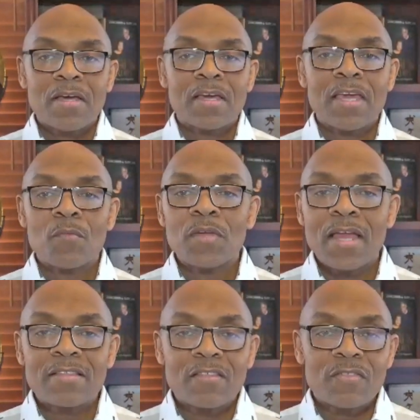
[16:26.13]
Again, we'd
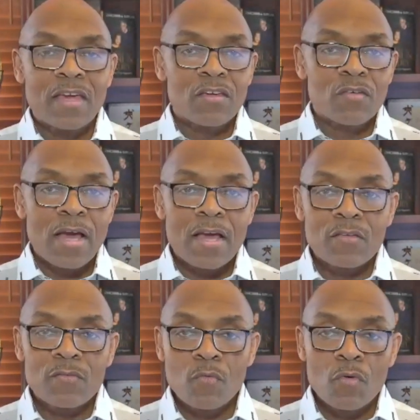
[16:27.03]
like to thank you
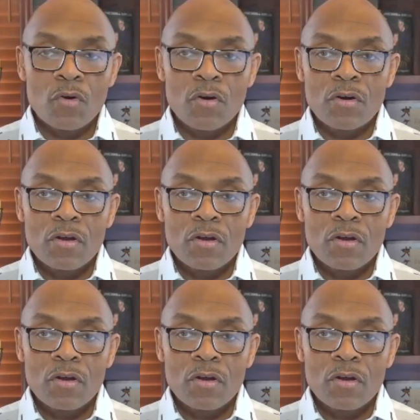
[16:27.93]
guys for